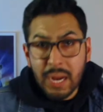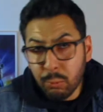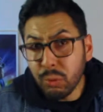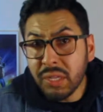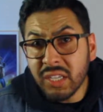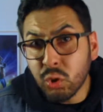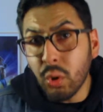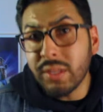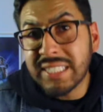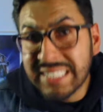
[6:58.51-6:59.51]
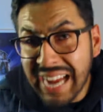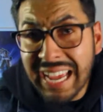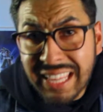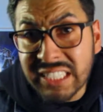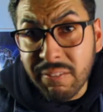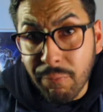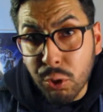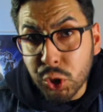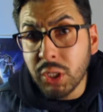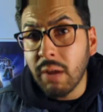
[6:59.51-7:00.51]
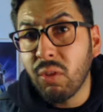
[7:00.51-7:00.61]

I really enjoyed the stylized version